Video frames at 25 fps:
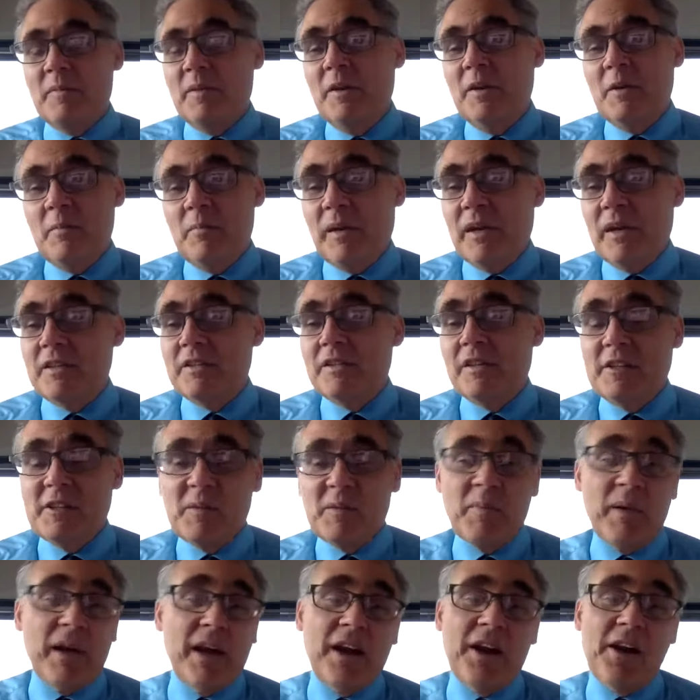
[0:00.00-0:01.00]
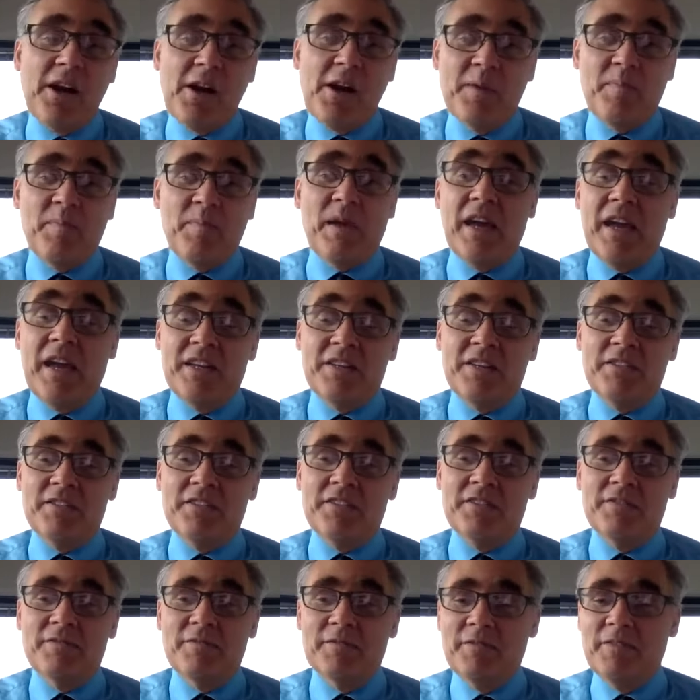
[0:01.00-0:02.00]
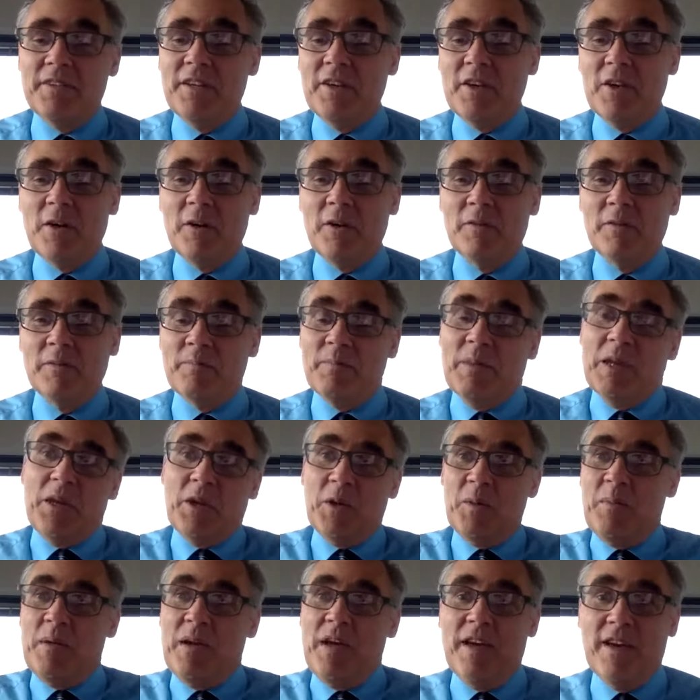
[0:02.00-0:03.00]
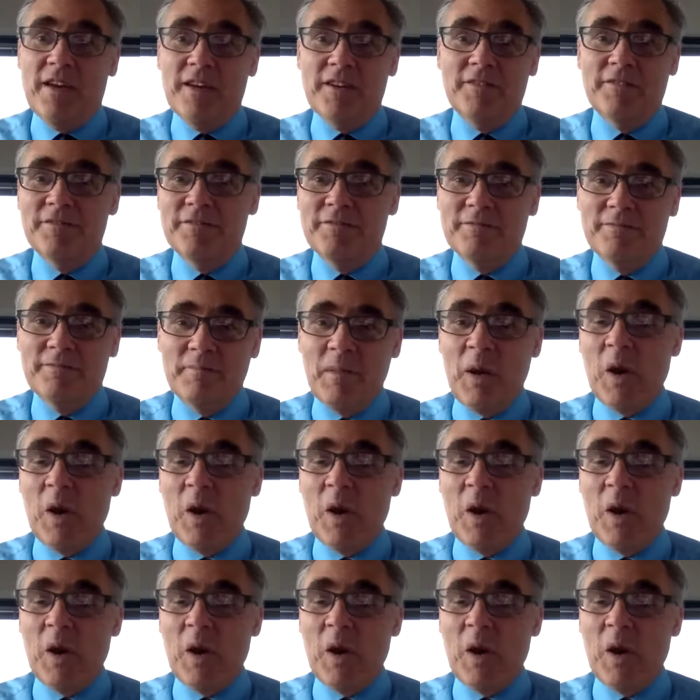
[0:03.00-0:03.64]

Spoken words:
basically back on base. Make your bed, march.